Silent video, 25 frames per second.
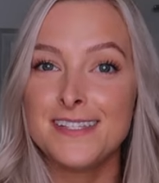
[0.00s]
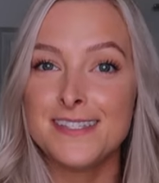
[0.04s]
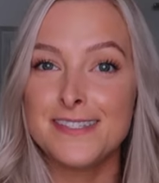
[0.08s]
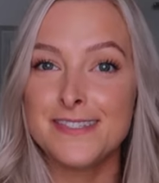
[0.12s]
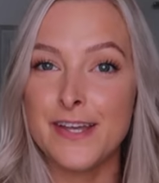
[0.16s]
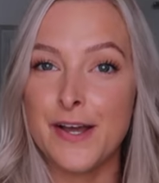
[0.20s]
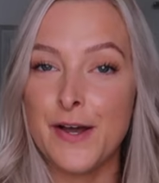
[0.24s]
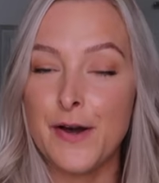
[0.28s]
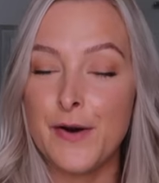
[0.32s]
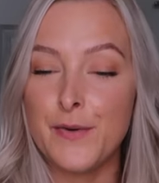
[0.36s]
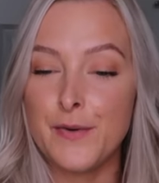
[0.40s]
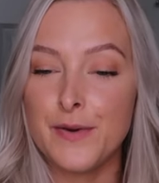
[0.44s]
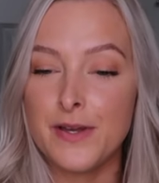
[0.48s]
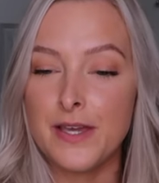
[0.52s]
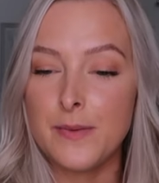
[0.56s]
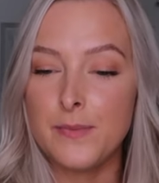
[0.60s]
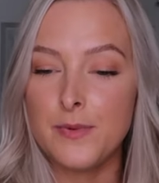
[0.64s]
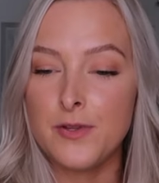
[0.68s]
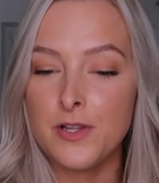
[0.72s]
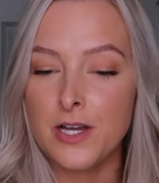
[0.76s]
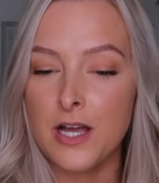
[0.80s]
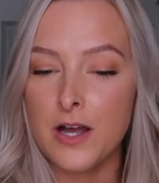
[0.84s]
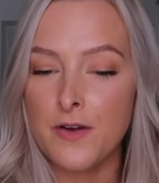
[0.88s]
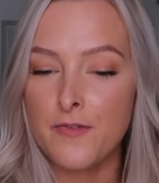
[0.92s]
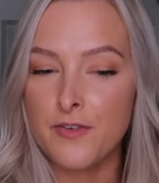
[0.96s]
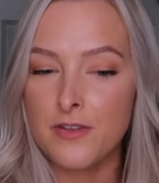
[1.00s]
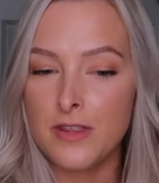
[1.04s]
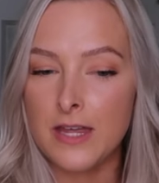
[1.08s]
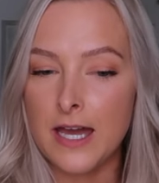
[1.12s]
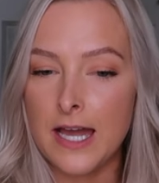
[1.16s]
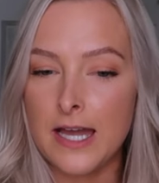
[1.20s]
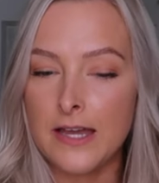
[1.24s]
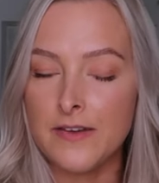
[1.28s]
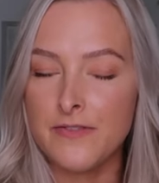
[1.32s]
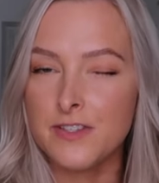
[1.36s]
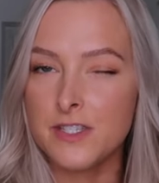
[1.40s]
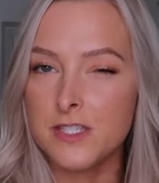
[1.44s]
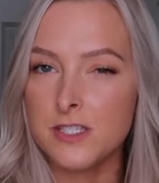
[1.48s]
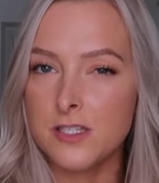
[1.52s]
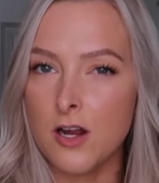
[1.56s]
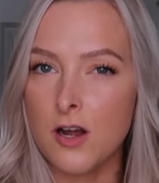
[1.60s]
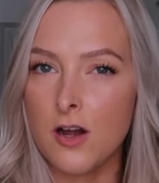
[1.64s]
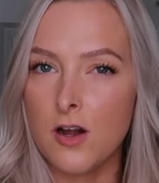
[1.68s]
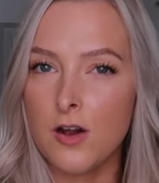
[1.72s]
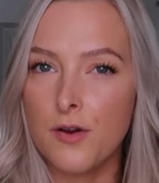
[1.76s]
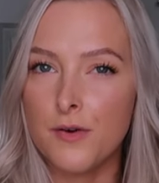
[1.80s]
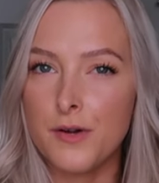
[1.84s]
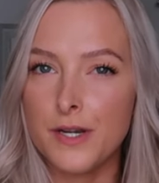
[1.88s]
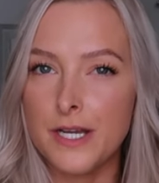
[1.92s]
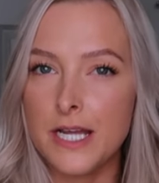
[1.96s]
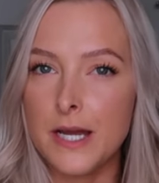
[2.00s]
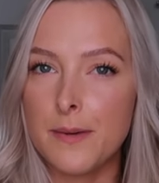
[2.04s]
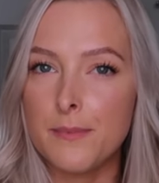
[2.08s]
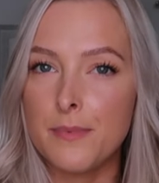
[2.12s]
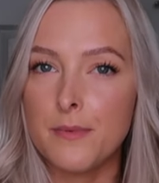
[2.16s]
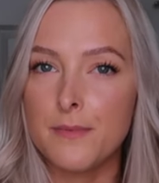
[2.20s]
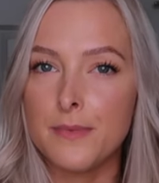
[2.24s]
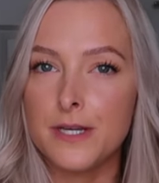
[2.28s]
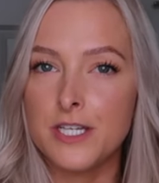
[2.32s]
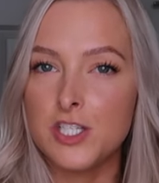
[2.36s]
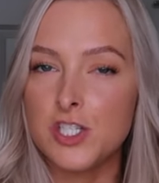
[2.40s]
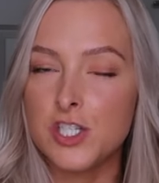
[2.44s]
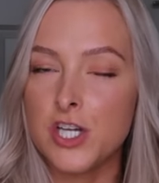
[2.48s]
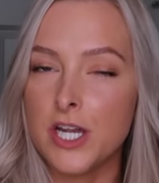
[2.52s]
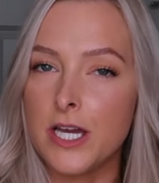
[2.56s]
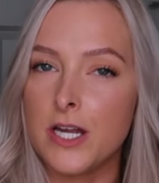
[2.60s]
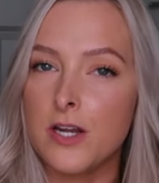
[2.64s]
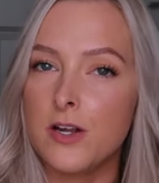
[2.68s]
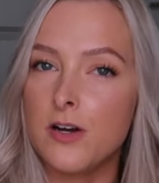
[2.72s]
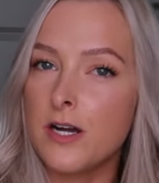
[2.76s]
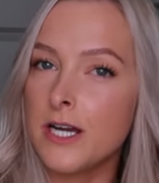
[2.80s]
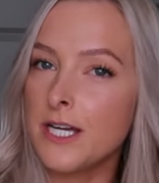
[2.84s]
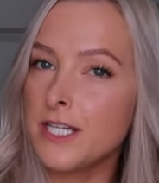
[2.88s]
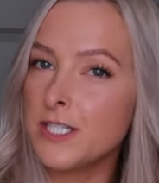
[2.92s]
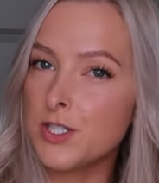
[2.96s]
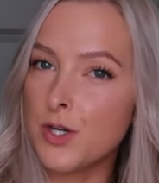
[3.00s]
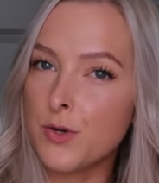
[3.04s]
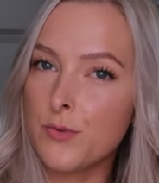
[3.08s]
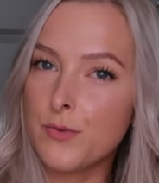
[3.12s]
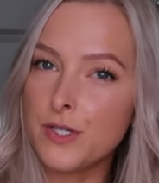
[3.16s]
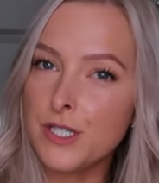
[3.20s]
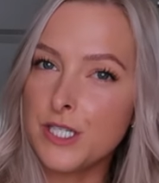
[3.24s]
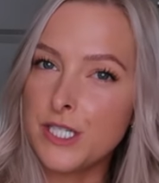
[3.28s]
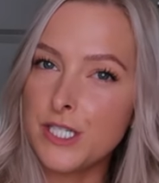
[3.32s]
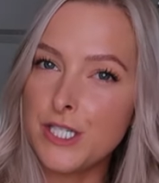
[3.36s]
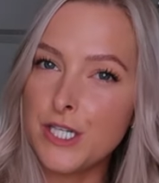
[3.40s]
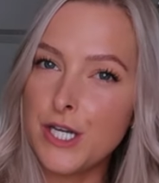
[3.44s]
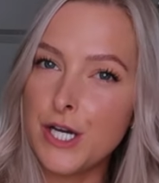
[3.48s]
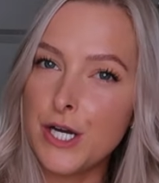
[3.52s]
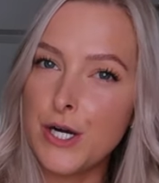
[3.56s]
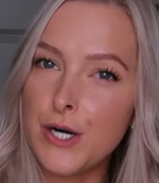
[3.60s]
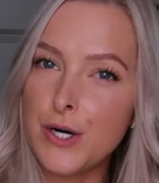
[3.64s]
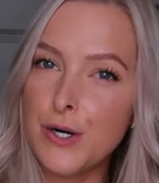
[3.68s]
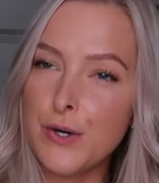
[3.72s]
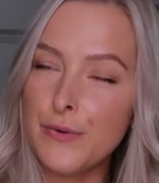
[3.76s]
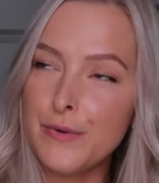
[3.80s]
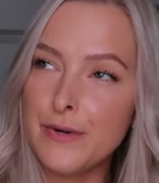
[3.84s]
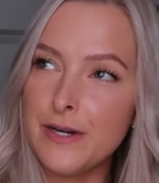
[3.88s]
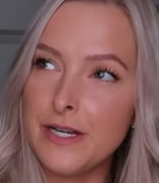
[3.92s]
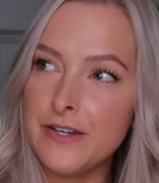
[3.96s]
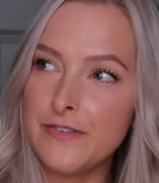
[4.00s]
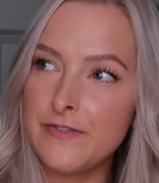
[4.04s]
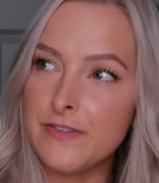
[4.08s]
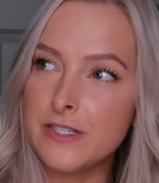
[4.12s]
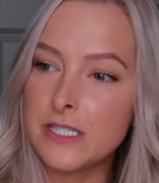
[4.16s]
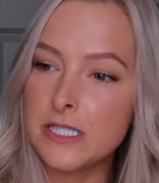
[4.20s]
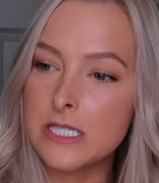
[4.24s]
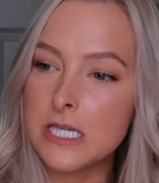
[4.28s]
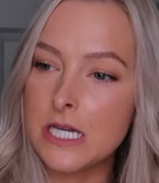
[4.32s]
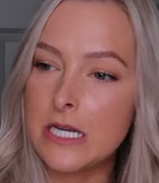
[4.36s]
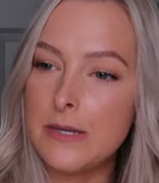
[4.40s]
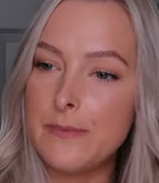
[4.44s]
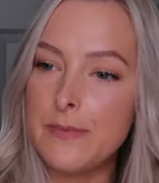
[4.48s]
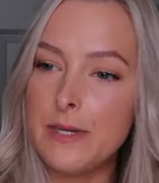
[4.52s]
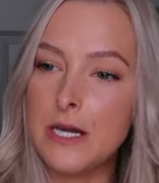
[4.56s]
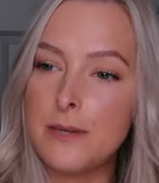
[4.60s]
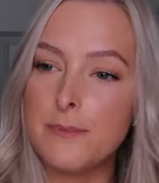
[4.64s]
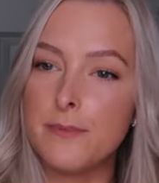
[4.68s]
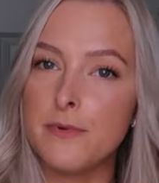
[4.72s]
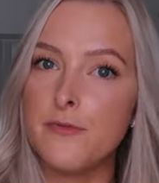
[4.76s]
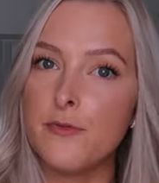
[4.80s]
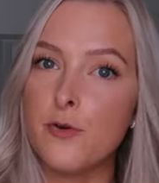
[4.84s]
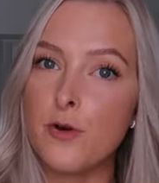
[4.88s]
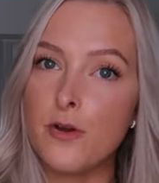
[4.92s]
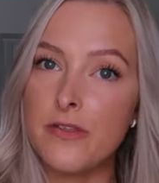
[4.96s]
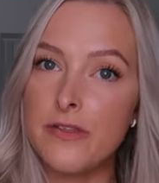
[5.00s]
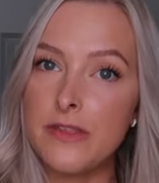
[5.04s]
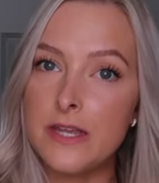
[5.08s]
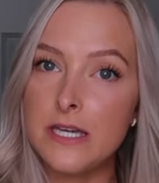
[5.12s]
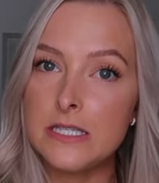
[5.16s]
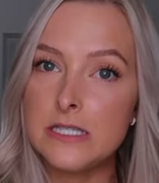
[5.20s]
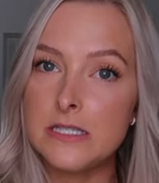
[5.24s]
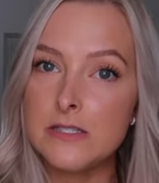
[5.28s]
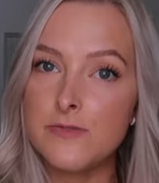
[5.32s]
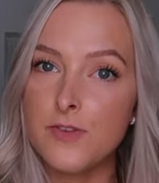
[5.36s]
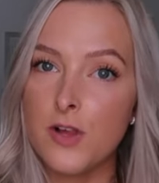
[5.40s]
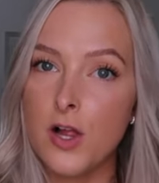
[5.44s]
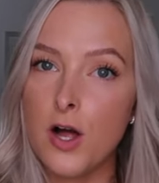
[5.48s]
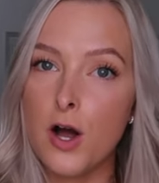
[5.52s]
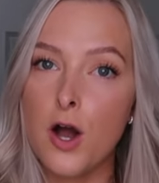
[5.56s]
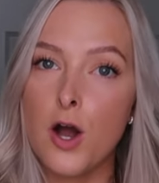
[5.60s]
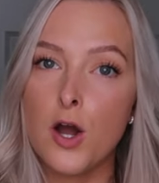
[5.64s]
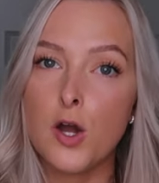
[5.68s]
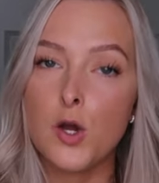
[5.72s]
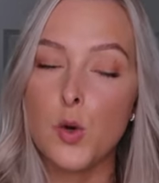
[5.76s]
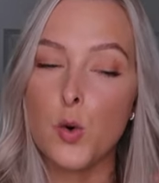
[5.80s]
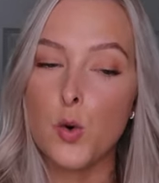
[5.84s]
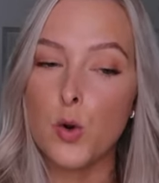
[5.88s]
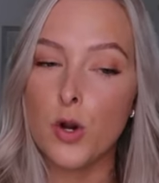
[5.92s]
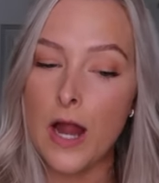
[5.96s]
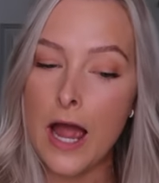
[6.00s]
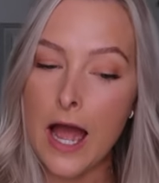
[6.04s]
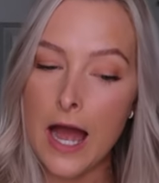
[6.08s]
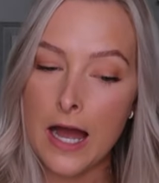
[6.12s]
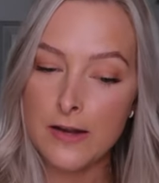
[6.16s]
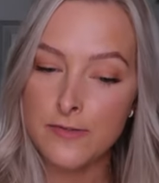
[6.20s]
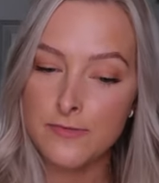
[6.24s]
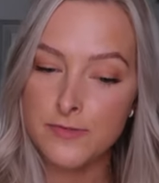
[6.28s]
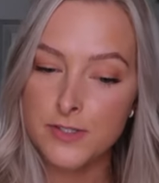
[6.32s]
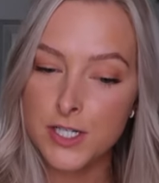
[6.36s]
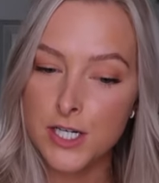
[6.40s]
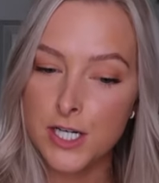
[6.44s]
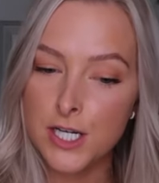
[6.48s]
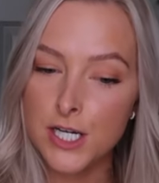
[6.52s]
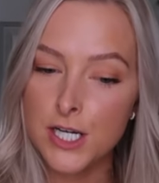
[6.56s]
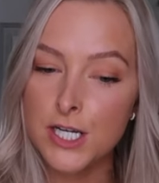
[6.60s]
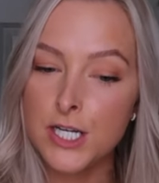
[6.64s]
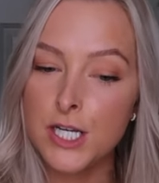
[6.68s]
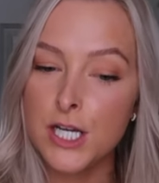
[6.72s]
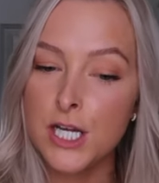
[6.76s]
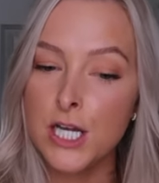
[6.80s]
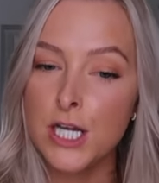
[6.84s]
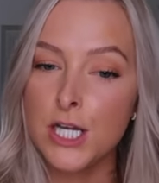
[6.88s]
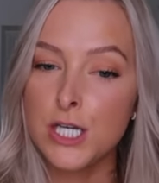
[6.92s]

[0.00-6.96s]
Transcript: So keep a lookout for that if it's not already up on my channel. I don't really know if it's going to be up before this vlog or after.